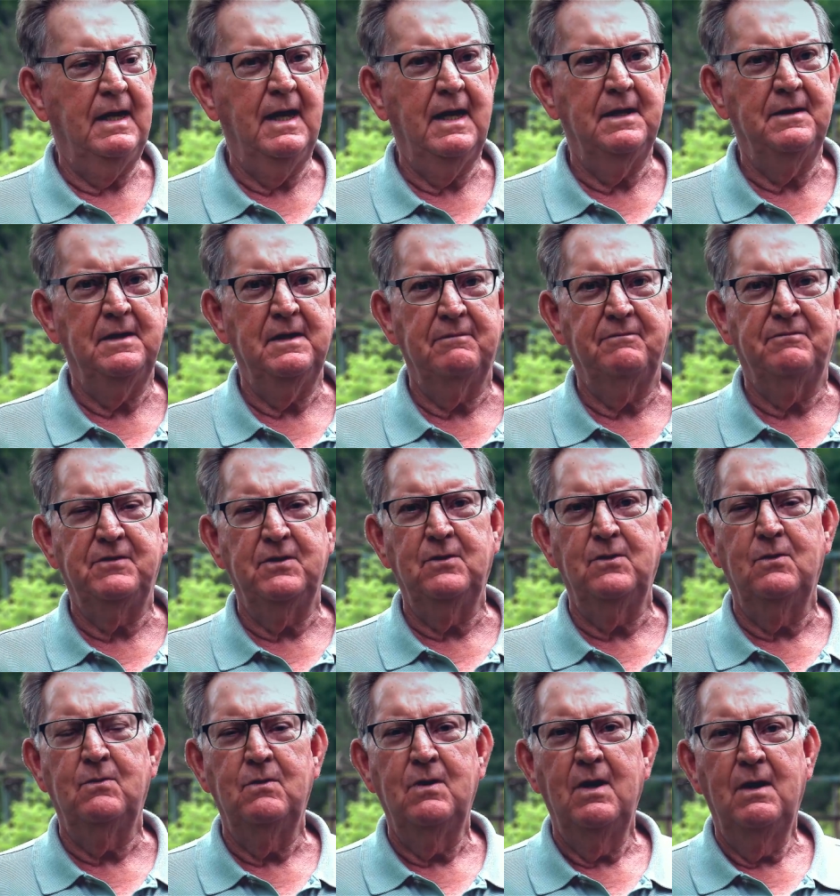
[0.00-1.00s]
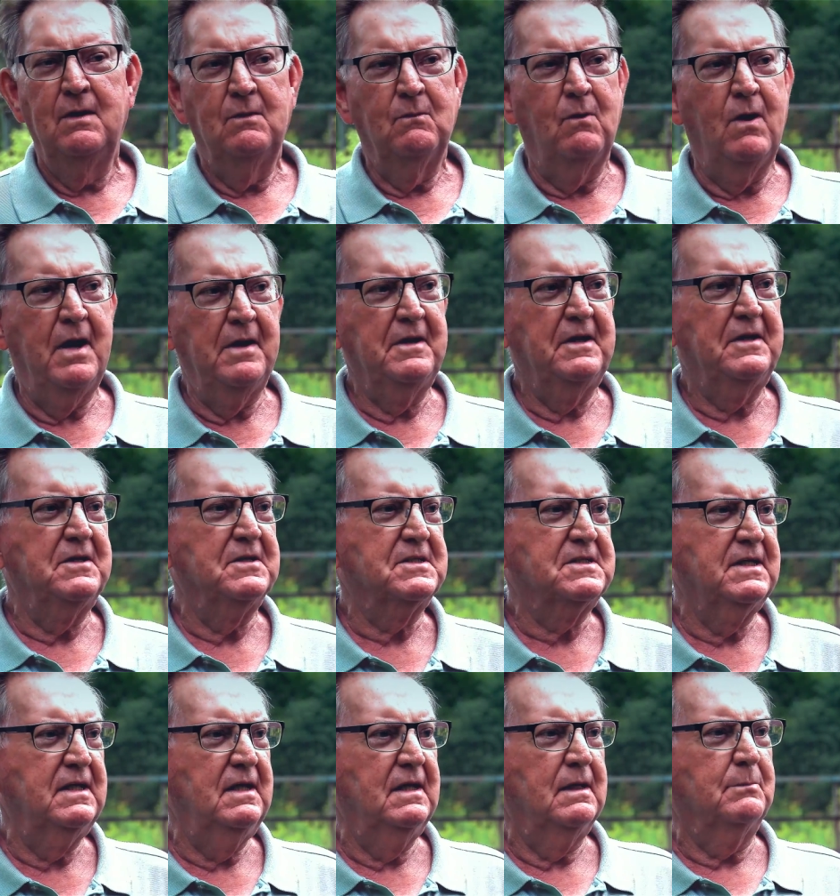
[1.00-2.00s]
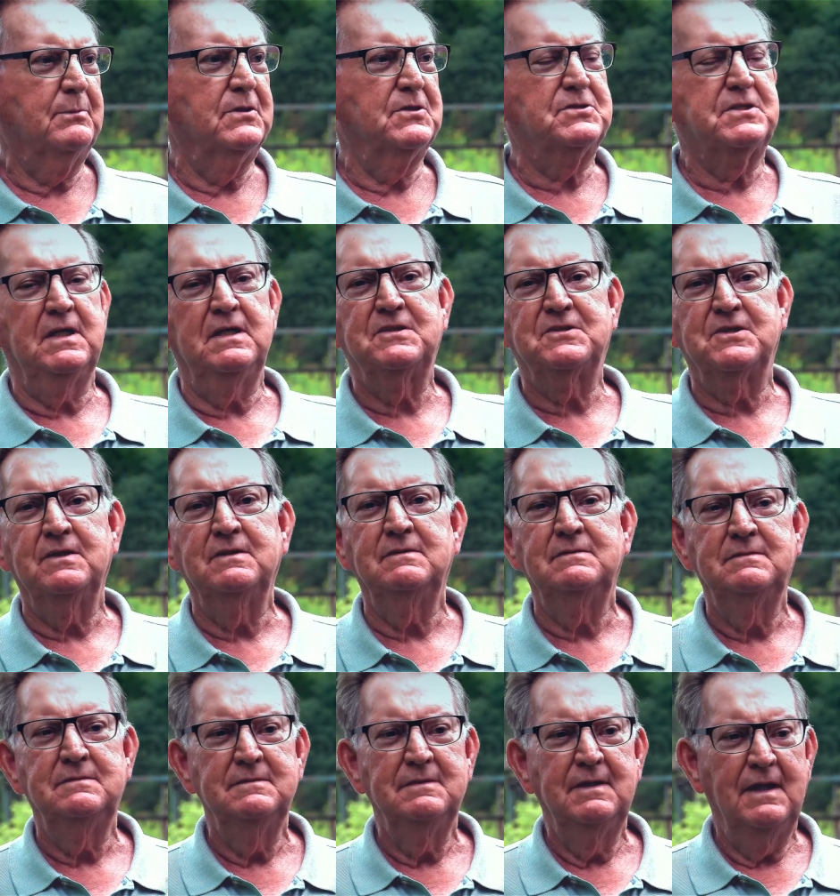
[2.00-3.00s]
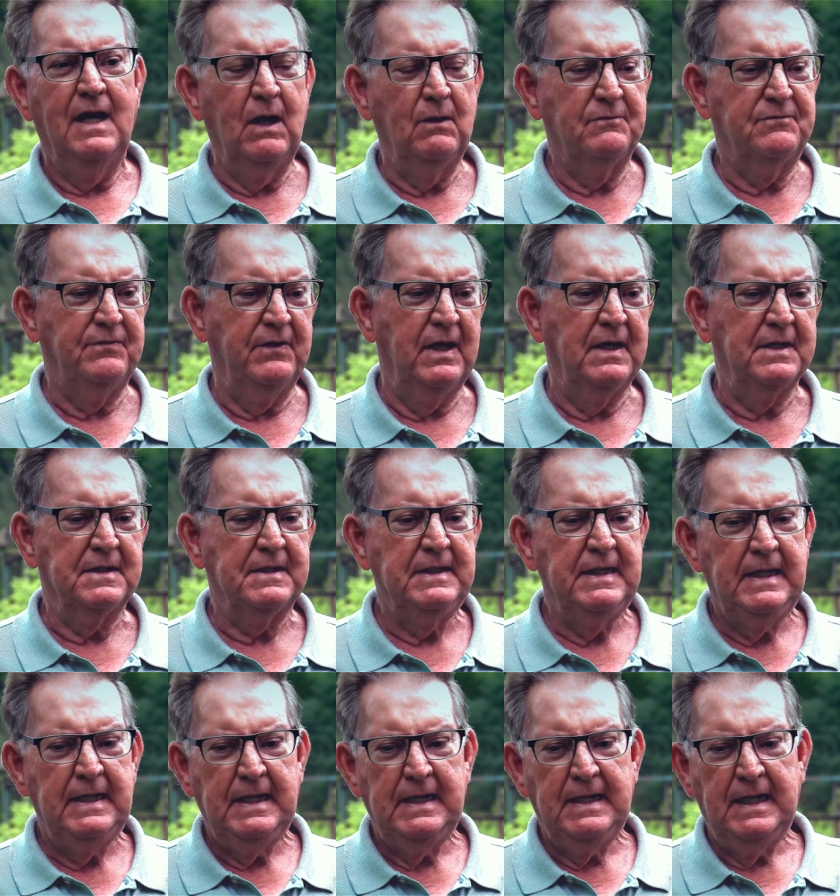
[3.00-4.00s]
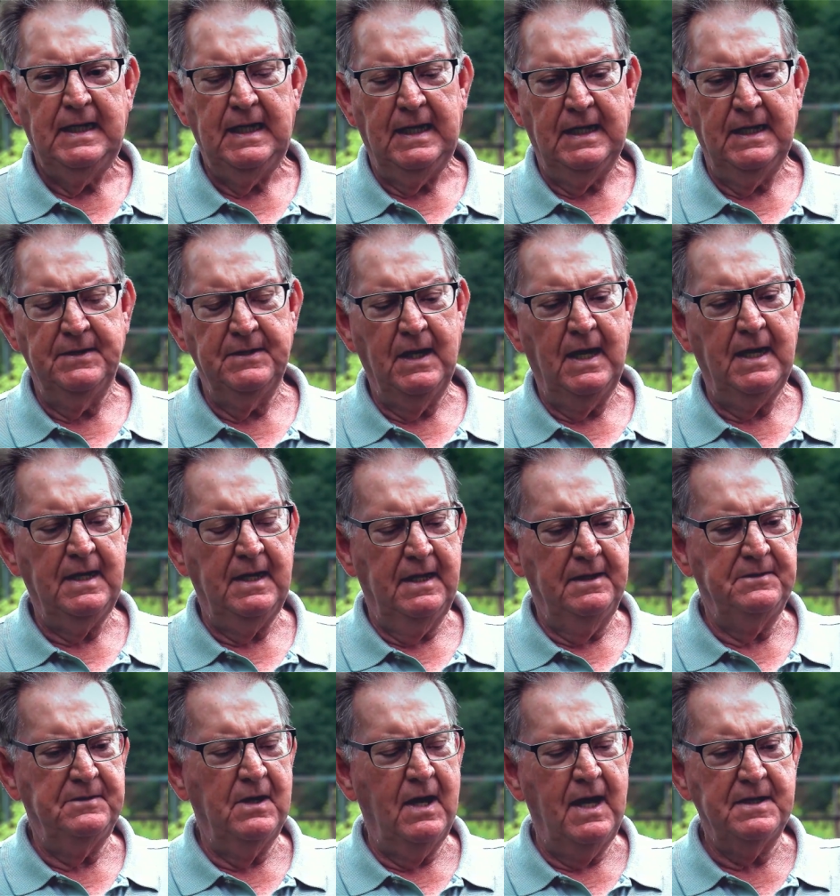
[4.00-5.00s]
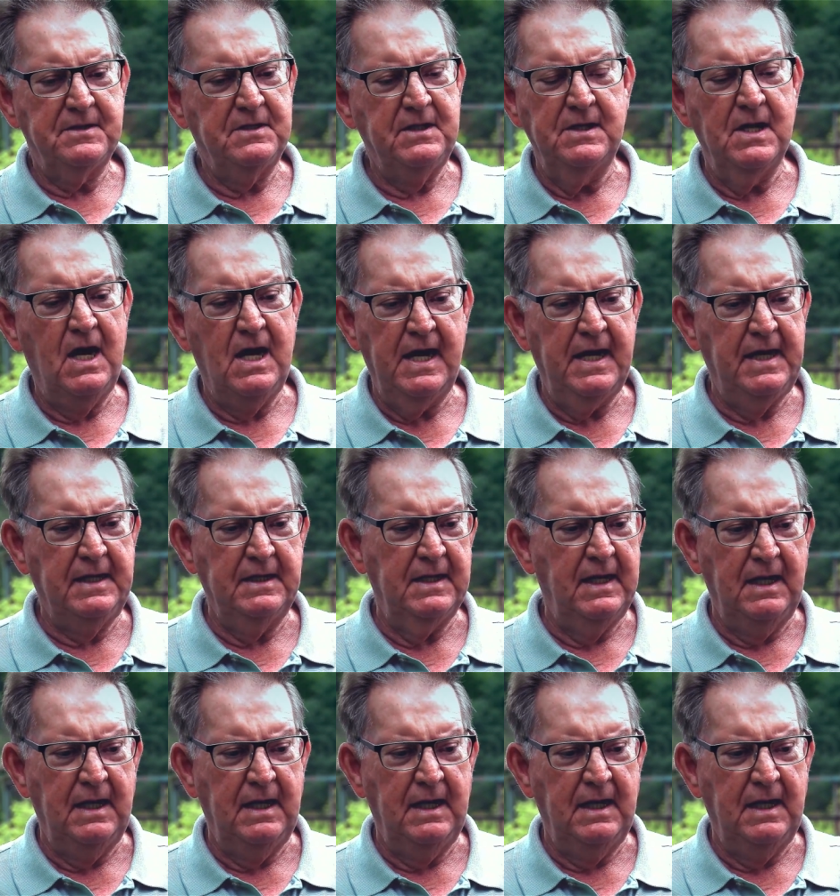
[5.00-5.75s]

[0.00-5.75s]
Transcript: and if you wanted to see a precision outfit, not denying